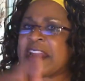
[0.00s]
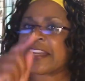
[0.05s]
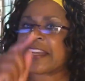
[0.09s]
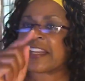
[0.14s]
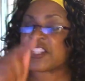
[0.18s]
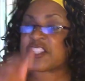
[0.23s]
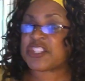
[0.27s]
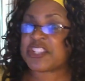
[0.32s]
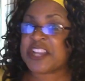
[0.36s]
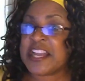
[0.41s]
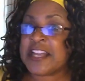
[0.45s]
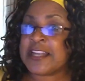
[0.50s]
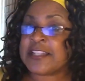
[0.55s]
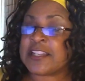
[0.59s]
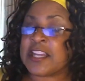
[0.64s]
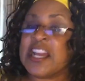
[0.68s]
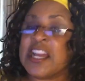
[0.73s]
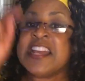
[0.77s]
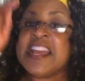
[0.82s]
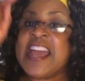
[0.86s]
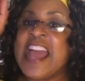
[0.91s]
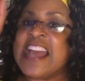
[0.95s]

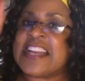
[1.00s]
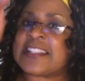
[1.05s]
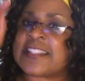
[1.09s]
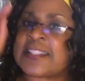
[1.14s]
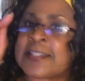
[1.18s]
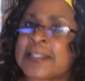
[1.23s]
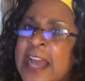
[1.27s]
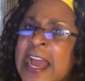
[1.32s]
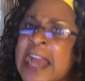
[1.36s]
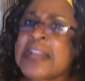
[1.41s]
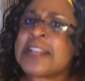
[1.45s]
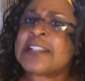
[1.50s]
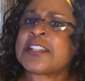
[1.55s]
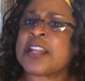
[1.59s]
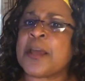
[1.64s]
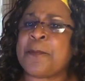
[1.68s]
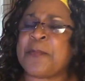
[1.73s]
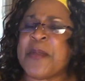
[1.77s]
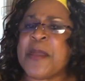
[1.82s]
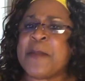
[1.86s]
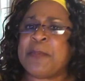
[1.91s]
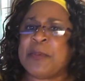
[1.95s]
agenda has done to
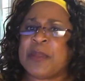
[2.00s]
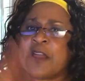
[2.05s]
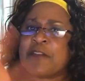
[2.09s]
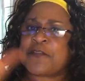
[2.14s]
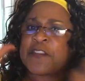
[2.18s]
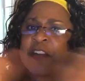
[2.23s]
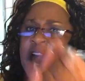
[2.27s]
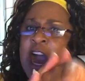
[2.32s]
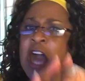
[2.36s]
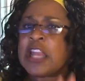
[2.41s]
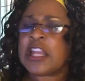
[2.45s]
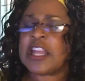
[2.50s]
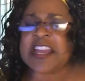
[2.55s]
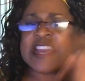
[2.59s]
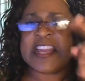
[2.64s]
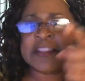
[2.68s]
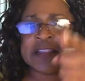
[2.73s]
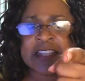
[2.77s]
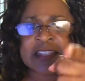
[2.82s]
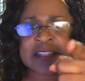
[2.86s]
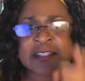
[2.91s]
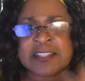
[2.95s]
people of color
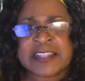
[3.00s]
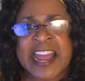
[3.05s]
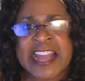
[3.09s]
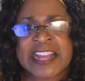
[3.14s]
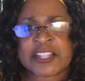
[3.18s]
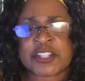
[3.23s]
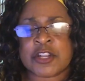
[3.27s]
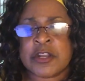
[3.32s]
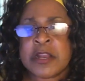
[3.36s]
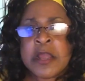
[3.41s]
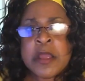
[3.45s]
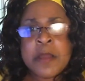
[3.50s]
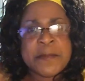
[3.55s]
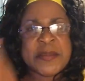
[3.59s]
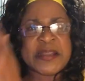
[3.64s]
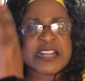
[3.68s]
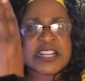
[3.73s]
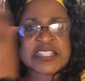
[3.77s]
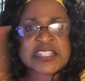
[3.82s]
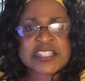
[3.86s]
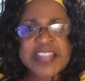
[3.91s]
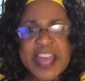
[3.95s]
in this nation,
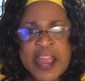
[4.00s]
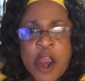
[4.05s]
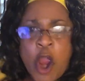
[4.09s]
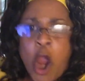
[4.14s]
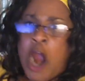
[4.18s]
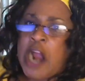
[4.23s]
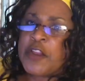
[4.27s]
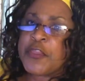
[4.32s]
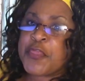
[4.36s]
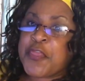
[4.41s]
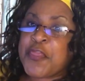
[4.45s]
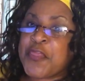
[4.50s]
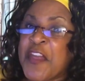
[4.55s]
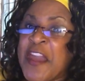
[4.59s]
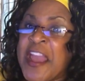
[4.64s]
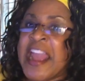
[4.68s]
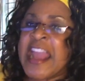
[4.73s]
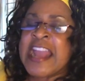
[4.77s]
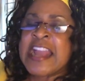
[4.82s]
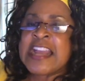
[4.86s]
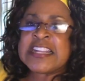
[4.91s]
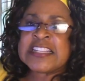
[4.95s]
because there are
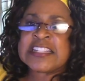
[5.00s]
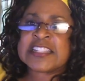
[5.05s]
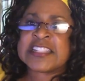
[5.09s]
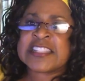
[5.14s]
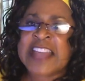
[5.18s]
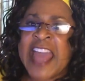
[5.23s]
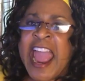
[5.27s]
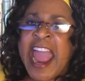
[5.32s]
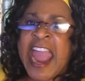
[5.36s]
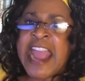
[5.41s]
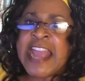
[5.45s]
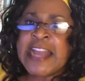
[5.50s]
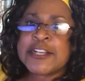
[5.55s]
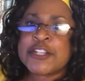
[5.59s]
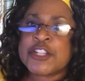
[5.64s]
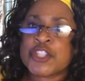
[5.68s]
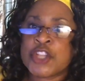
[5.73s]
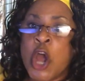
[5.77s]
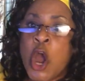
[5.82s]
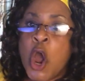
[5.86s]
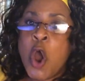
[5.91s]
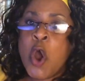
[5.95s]
things they
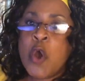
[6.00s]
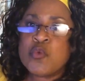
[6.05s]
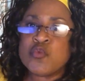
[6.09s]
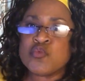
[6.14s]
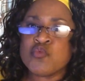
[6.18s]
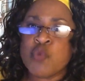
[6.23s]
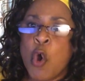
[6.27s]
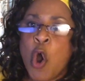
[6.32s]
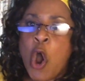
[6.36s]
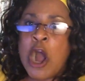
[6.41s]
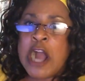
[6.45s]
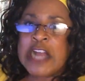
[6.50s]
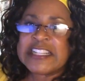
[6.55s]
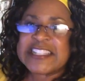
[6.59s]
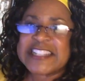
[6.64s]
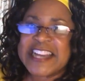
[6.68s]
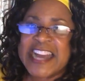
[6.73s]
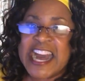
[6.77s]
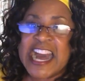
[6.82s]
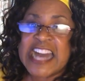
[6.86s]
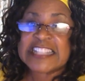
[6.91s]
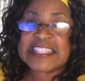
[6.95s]
don't want
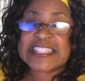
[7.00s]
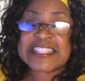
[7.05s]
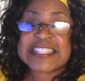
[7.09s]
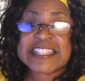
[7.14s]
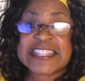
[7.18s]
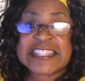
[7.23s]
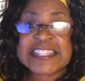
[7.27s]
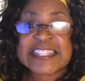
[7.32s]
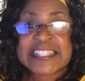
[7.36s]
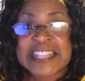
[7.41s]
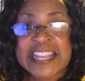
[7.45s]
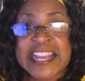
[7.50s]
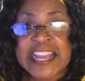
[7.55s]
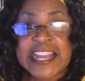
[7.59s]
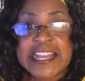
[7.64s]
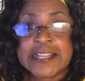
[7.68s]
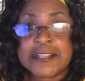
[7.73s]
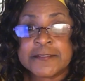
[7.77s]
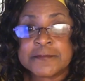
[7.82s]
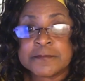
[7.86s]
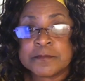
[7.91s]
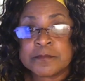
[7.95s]
us to
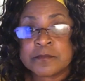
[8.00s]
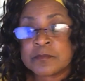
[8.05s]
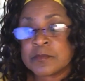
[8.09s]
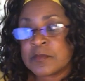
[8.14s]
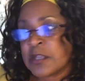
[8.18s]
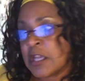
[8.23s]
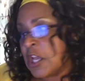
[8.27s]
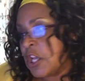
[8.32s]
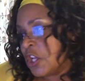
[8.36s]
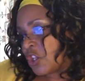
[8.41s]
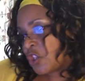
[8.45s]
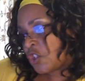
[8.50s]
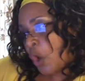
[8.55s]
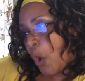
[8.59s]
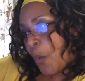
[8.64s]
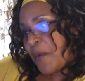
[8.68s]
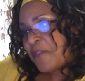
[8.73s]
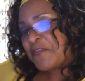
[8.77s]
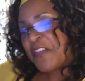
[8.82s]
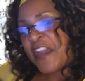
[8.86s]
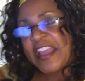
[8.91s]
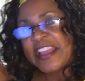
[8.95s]
see. So
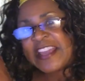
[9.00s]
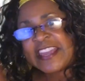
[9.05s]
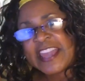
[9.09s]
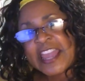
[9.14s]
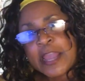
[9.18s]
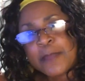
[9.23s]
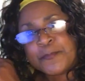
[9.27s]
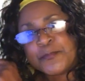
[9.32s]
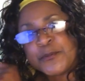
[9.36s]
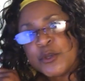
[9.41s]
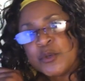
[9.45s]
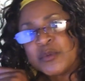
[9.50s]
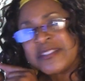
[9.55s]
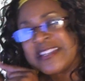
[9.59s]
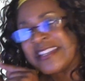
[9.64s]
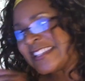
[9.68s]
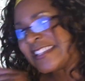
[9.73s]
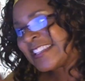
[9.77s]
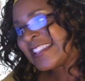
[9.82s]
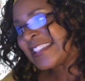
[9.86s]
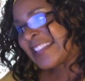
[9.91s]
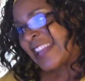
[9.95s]
if they keep you
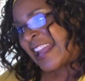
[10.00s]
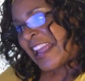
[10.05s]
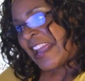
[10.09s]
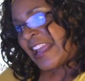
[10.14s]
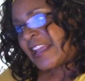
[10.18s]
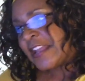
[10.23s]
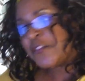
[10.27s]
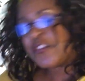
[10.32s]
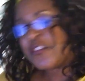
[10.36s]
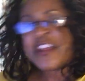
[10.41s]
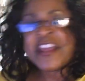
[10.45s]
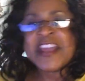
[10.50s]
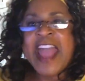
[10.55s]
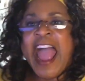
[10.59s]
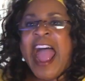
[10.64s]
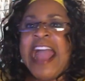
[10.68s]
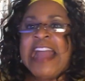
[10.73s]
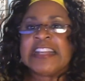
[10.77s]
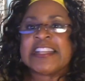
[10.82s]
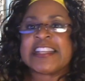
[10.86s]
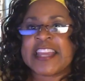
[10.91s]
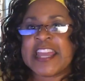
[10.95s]
deceived
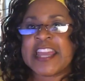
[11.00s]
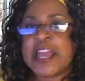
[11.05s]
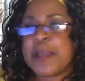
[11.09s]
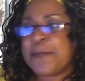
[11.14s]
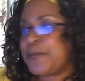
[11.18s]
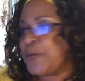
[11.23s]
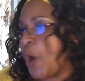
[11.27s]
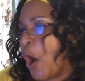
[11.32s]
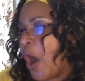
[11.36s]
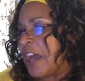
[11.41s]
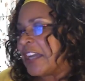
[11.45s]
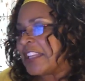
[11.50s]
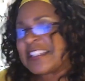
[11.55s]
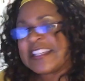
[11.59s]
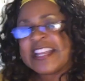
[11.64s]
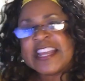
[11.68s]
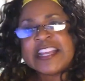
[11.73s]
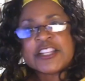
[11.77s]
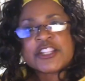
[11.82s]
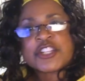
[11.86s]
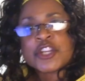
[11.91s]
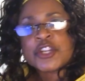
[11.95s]
and keep your
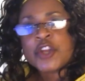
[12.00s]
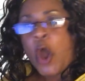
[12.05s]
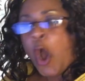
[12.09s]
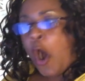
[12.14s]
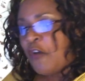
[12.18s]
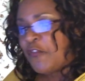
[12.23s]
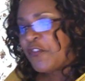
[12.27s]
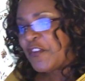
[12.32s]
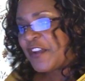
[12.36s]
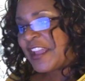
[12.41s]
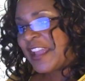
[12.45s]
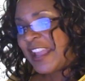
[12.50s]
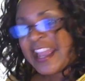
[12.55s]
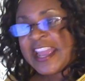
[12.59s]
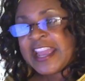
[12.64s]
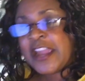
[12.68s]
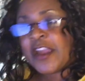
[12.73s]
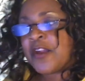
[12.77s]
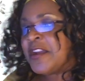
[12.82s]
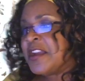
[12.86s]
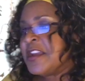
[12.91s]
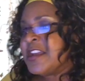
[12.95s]
attention over
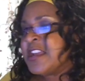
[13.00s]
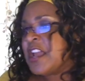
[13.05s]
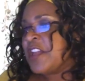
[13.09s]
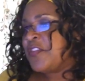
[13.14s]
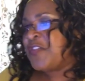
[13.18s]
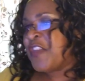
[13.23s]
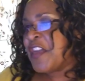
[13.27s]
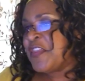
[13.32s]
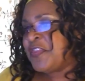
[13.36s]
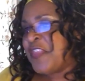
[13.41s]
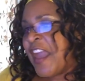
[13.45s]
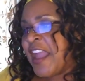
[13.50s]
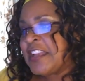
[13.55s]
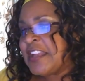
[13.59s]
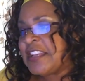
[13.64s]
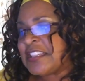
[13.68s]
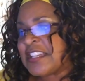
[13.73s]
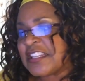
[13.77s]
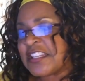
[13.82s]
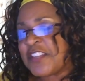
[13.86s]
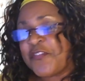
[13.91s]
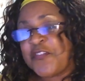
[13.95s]
here, then they
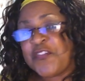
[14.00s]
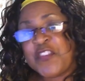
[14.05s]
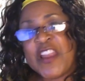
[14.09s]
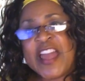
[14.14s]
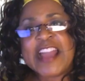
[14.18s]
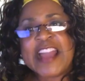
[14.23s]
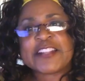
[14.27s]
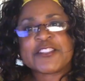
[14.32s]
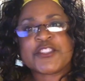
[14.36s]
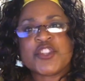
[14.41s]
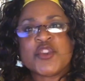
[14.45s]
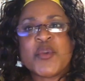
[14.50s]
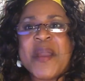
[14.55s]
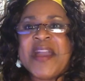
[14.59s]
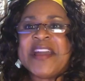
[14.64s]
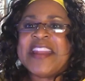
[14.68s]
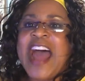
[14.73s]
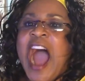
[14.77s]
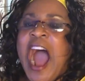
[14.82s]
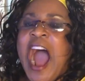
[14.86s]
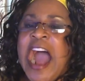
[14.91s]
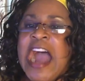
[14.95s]
deflect you and
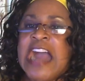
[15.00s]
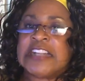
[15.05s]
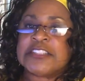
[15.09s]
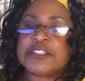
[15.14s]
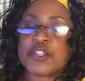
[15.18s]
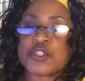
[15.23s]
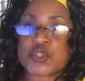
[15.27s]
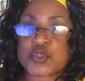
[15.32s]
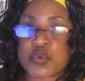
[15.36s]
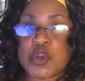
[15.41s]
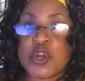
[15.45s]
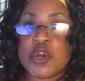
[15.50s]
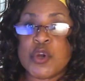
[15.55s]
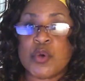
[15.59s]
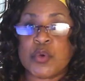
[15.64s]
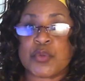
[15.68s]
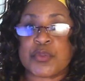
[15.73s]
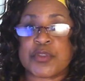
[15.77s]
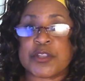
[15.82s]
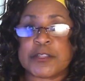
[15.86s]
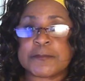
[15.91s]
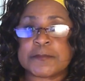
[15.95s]
hide the
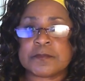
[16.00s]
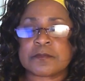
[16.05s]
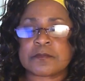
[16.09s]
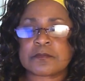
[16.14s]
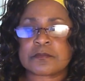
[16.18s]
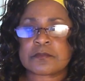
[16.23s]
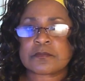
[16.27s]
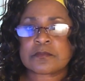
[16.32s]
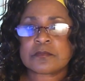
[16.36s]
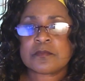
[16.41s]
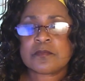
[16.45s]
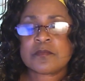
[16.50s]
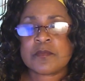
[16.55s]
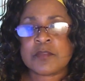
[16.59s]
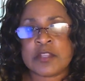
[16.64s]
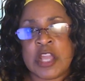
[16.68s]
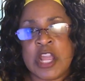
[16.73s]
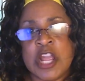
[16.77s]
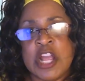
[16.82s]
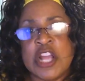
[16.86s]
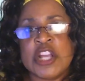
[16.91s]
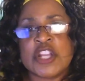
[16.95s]
truth.
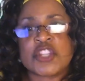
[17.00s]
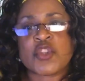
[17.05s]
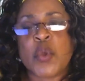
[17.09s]
So